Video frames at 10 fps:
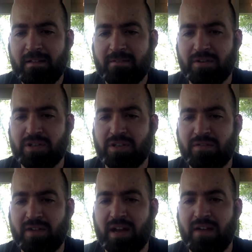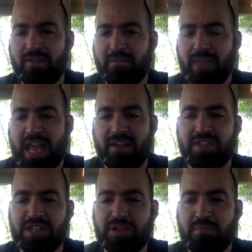Verse 5 Have
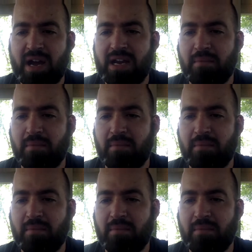this in mind